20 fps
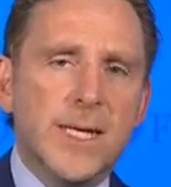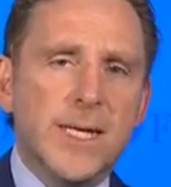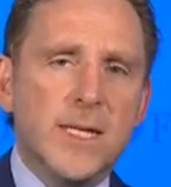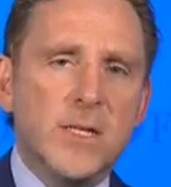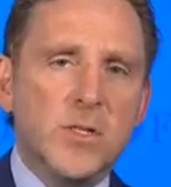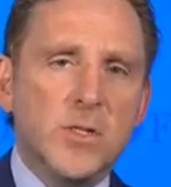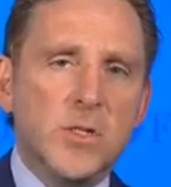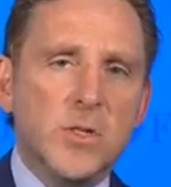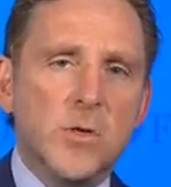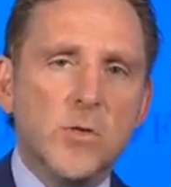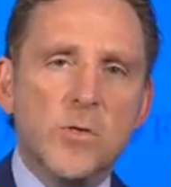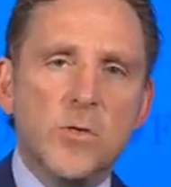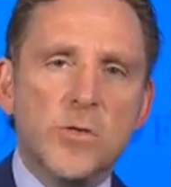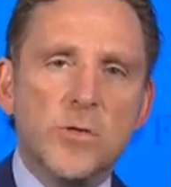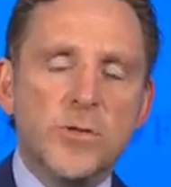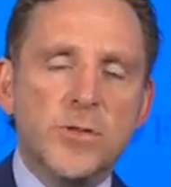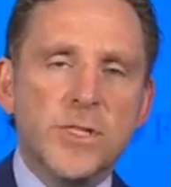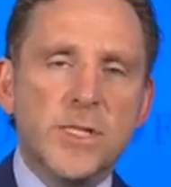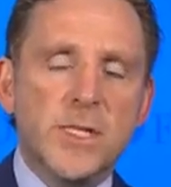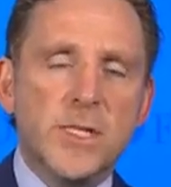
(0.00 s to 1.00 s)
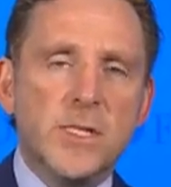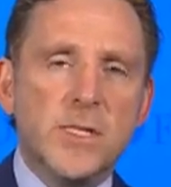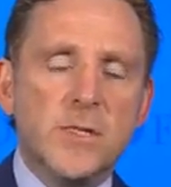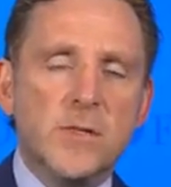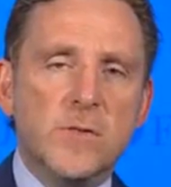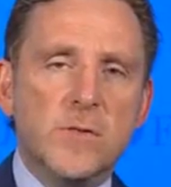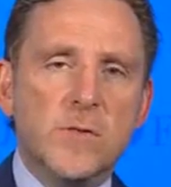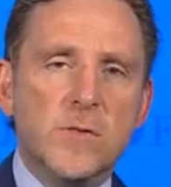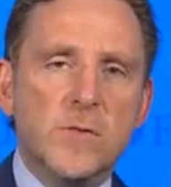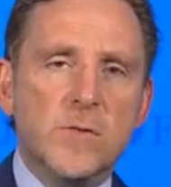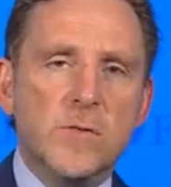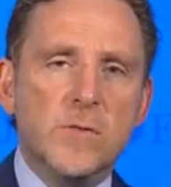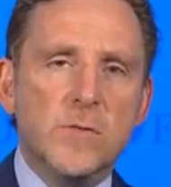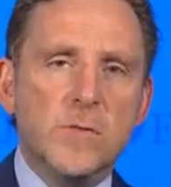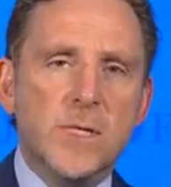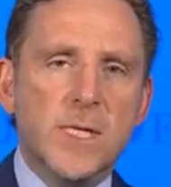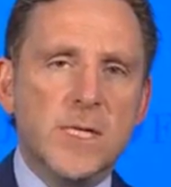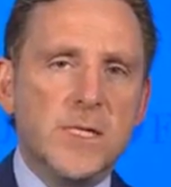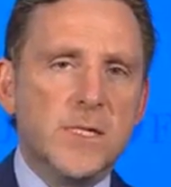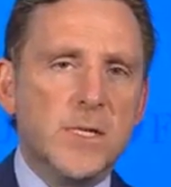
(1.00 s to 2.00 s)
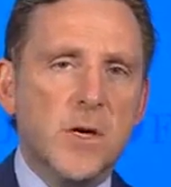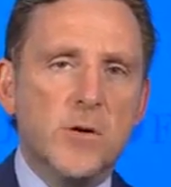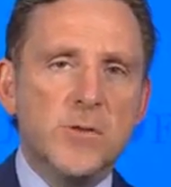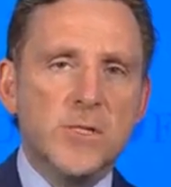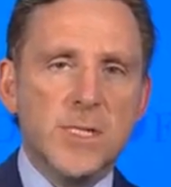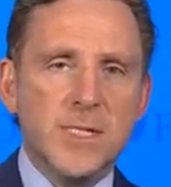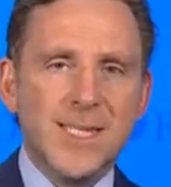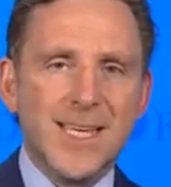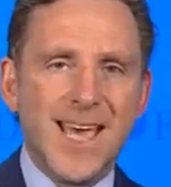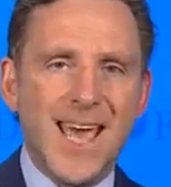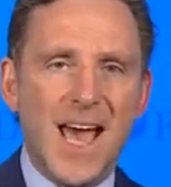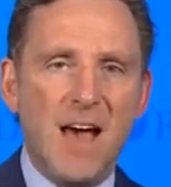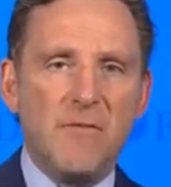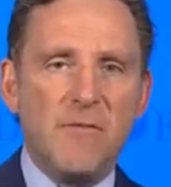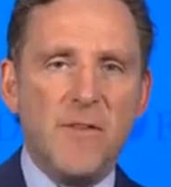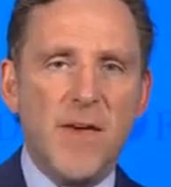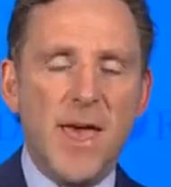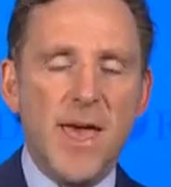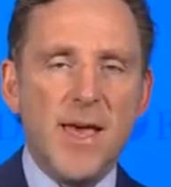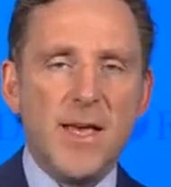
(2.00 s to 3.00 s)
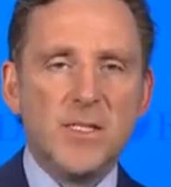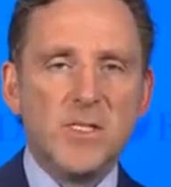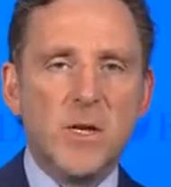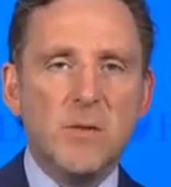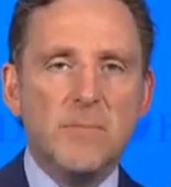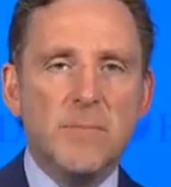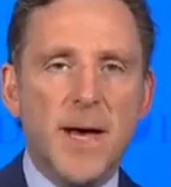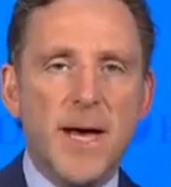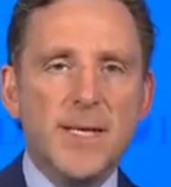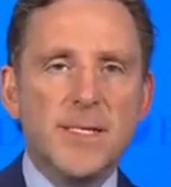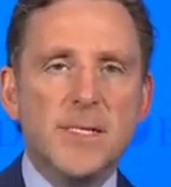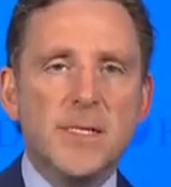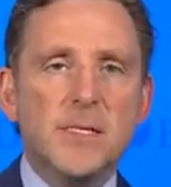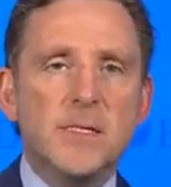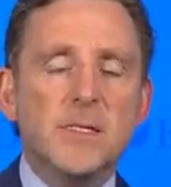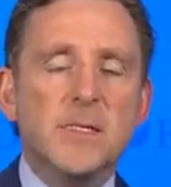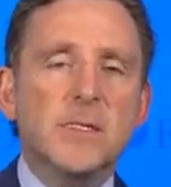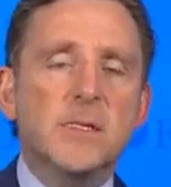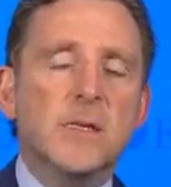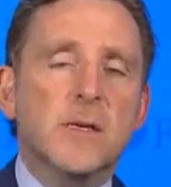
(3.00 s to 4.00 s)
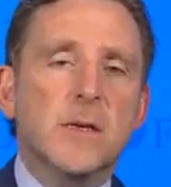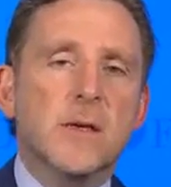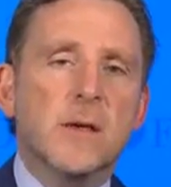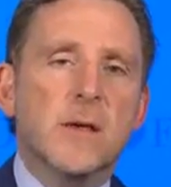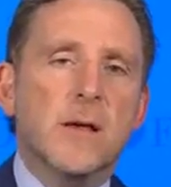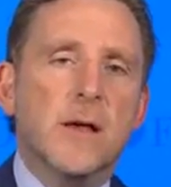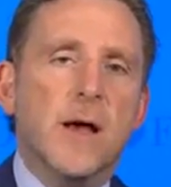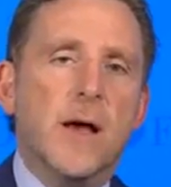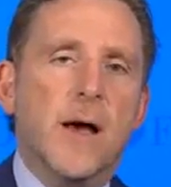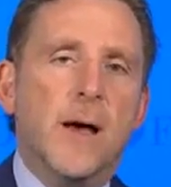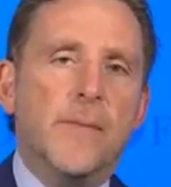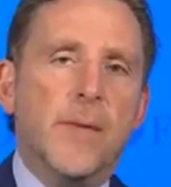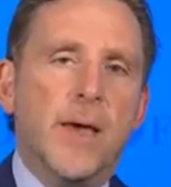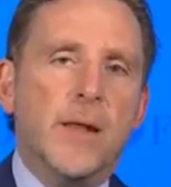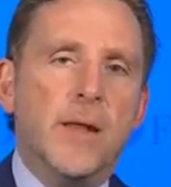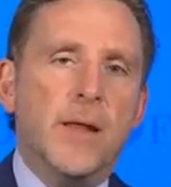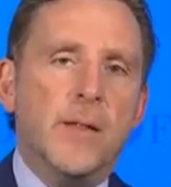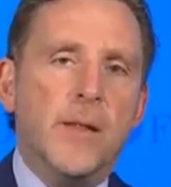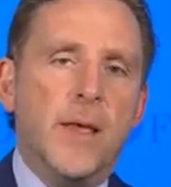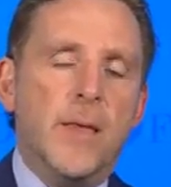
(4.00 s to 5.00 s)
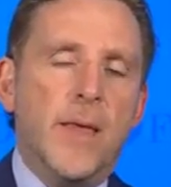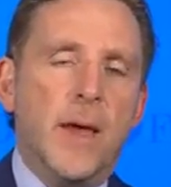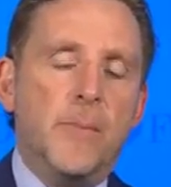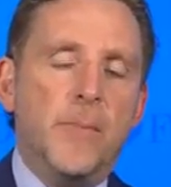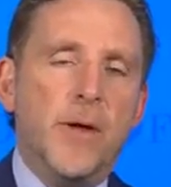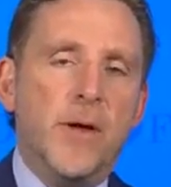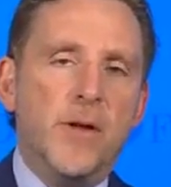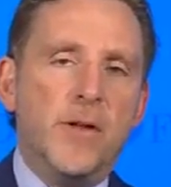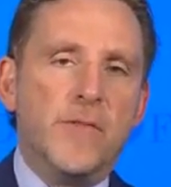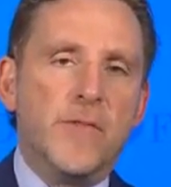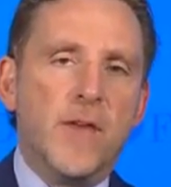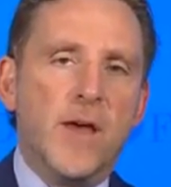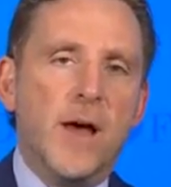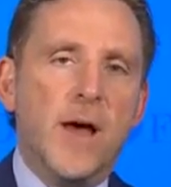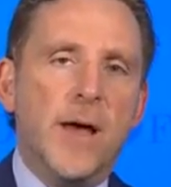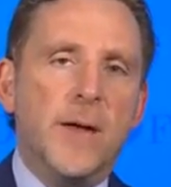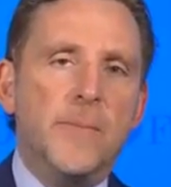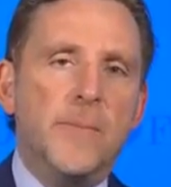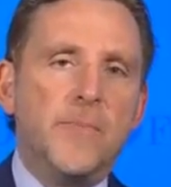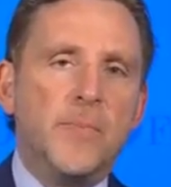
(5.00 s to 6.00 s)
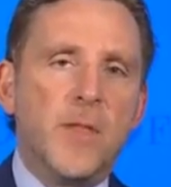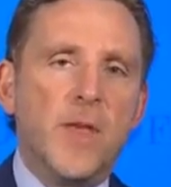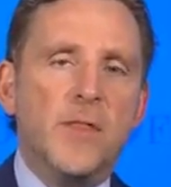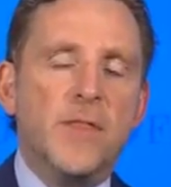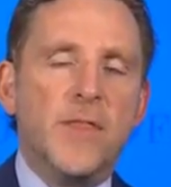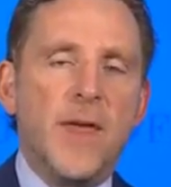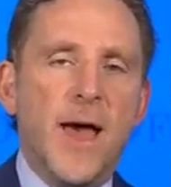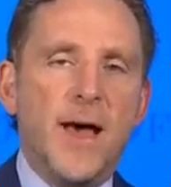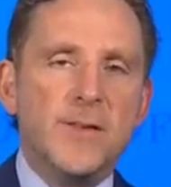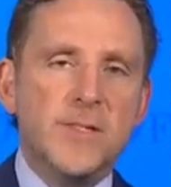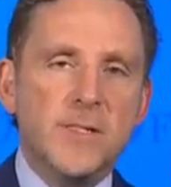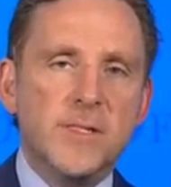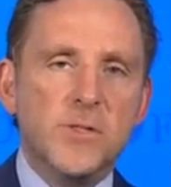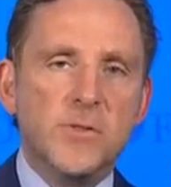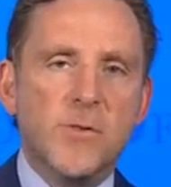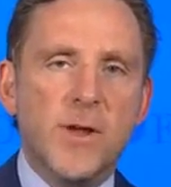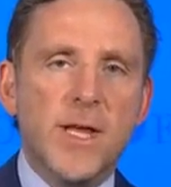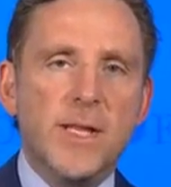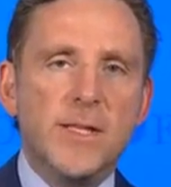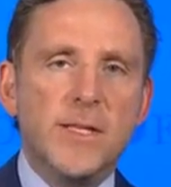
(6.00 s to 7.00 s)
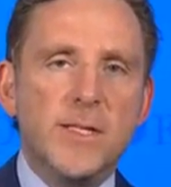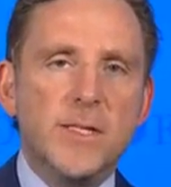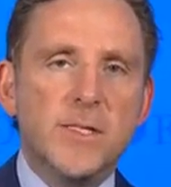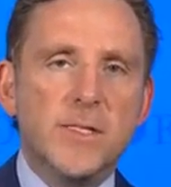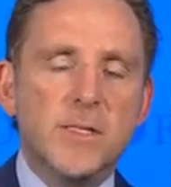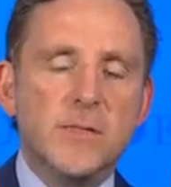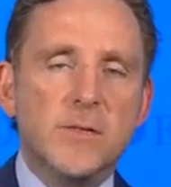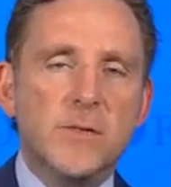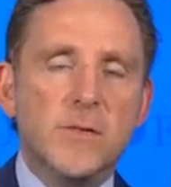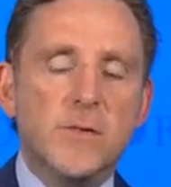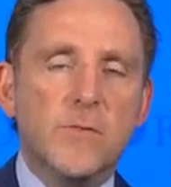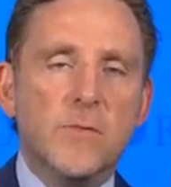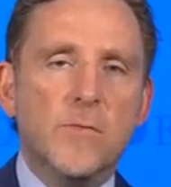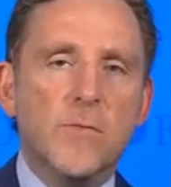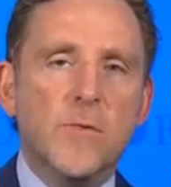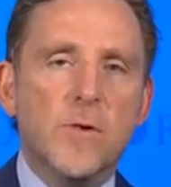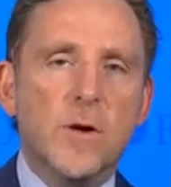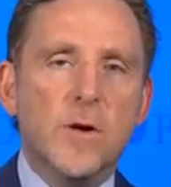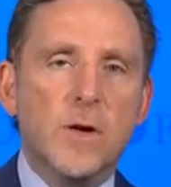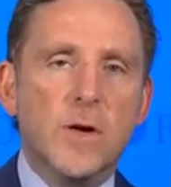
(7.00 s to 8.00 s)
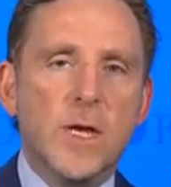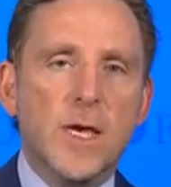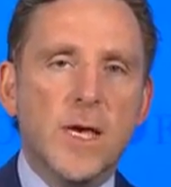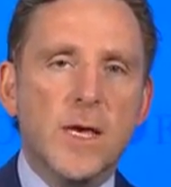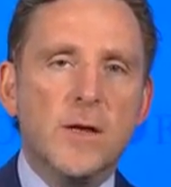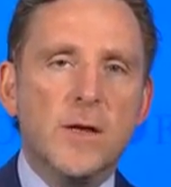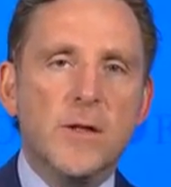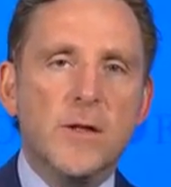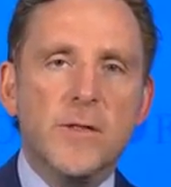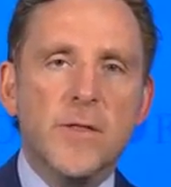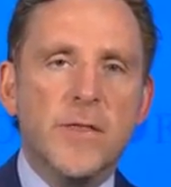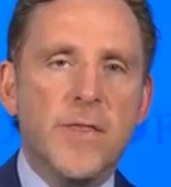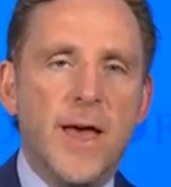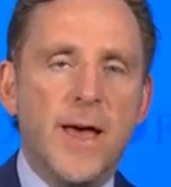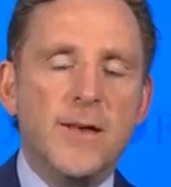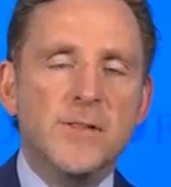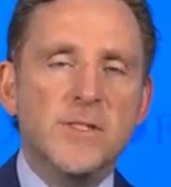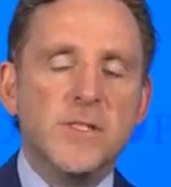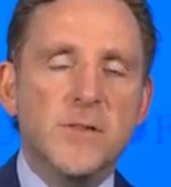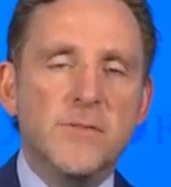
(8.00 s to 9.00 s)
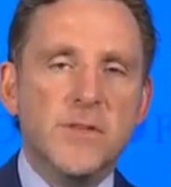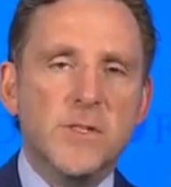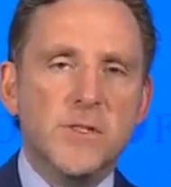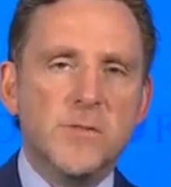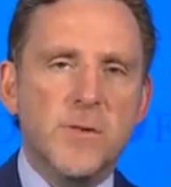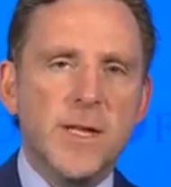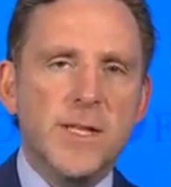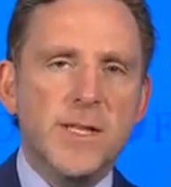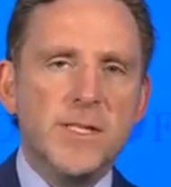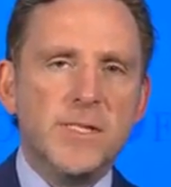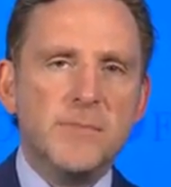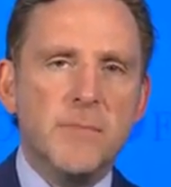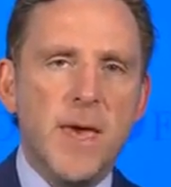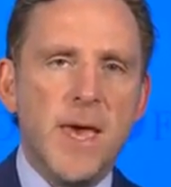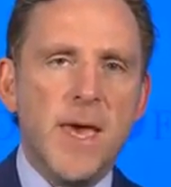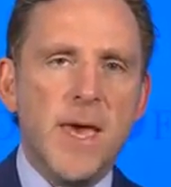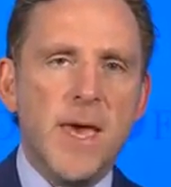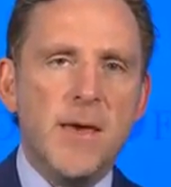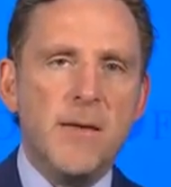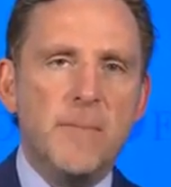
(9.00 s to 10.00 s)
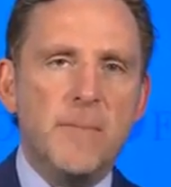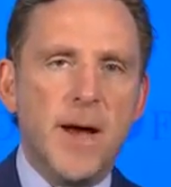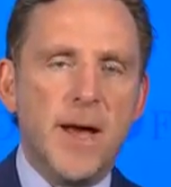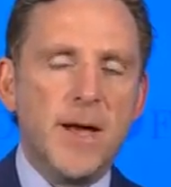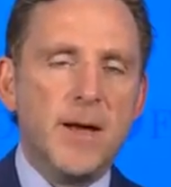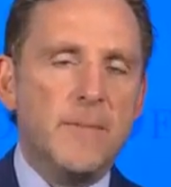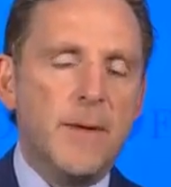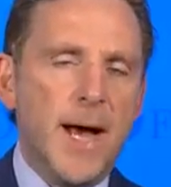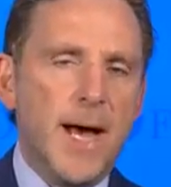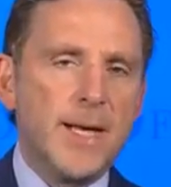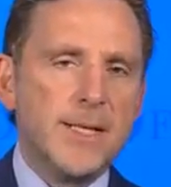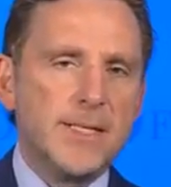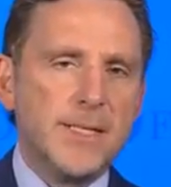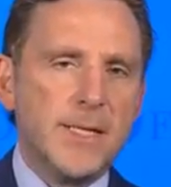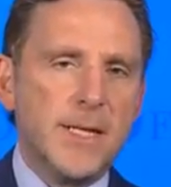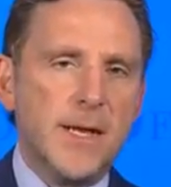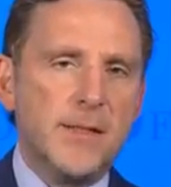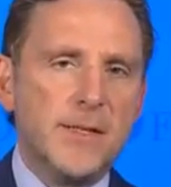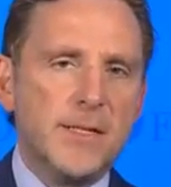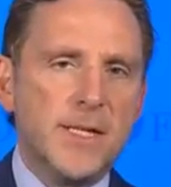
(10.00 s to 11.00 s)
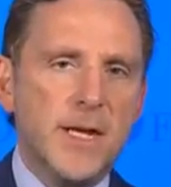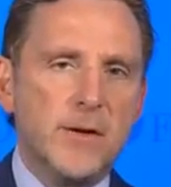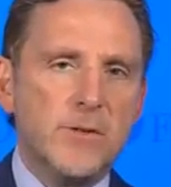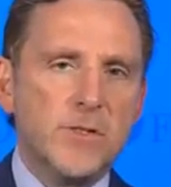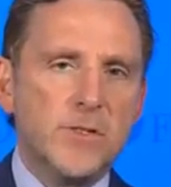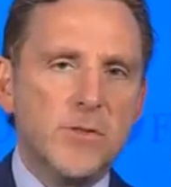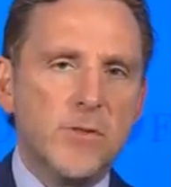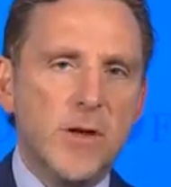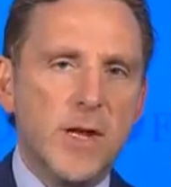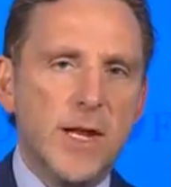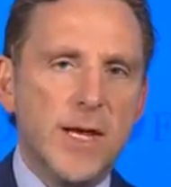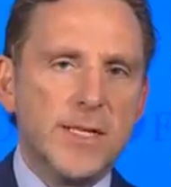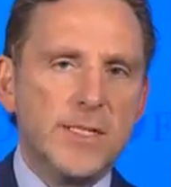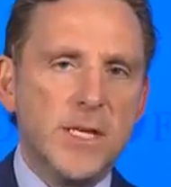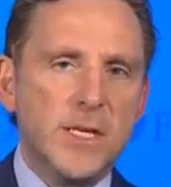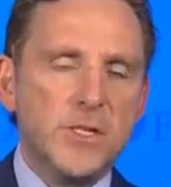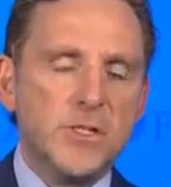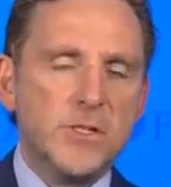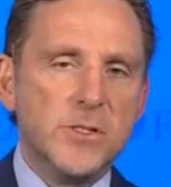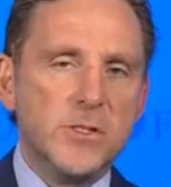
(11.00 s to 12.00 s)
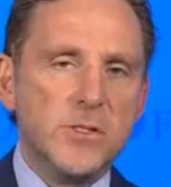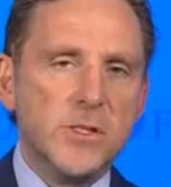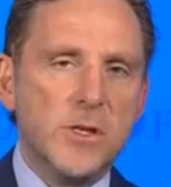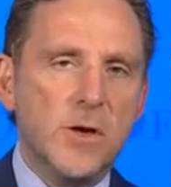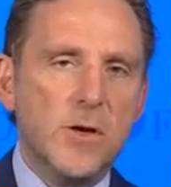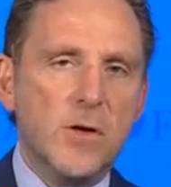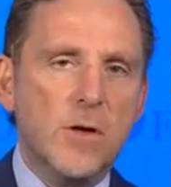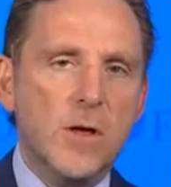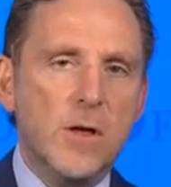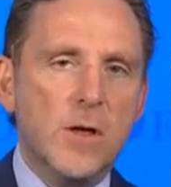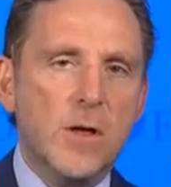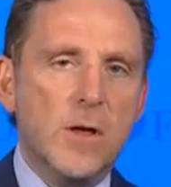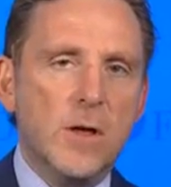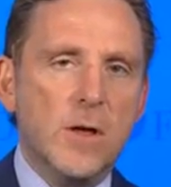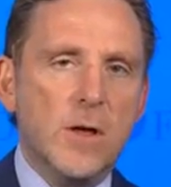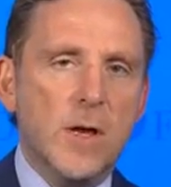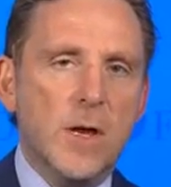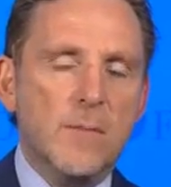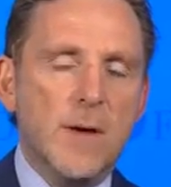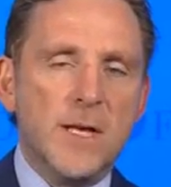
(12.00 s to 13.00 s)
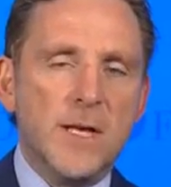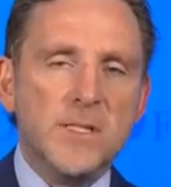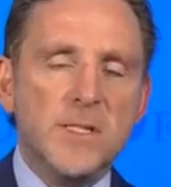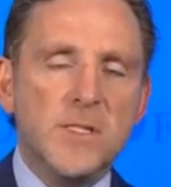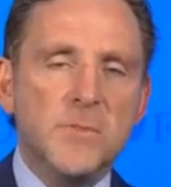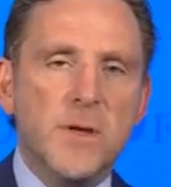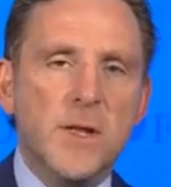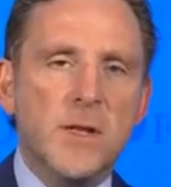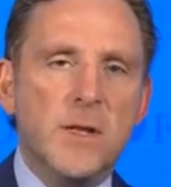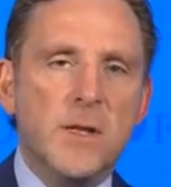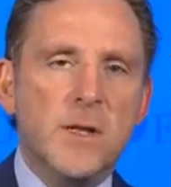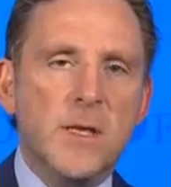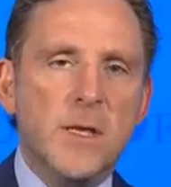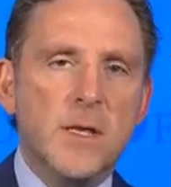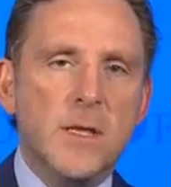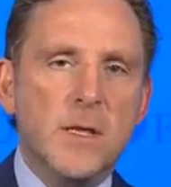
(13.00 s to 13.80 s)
schools, into discos, into cafes, on buses. And in that period of time, 1,000 Israelis were killed, thousands of Israelis maimed by Hamas and other terrorist organizations. So Hamas has been